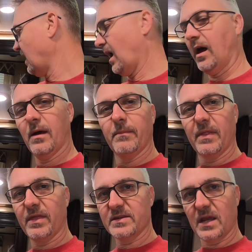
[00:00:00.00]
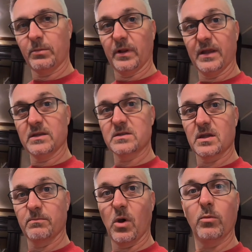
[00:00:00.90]
The table
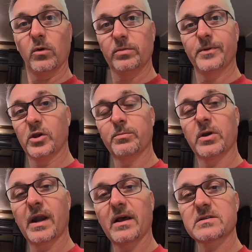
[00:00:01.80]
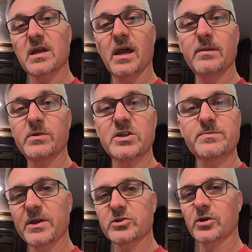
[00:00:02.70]
is mobile. You could put it outside, but just
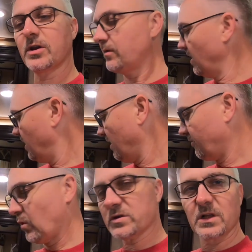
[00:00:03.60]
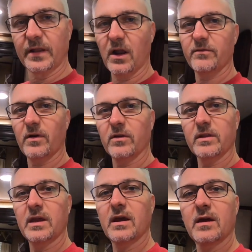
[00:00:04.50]
make sure you, of course, clean off all
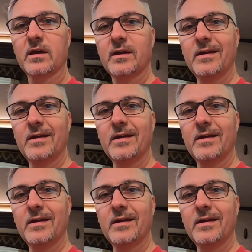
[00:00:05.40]
the